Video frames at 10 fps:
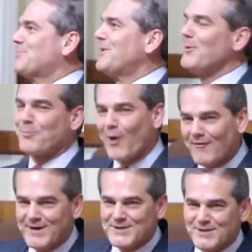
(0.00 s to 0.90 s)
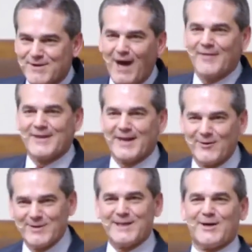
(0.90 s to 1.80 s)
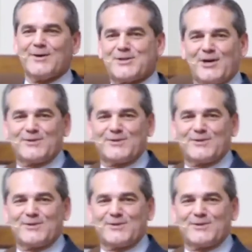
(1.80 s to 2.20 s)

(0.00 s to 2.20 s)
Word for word: It must be the providence of God that I don't need to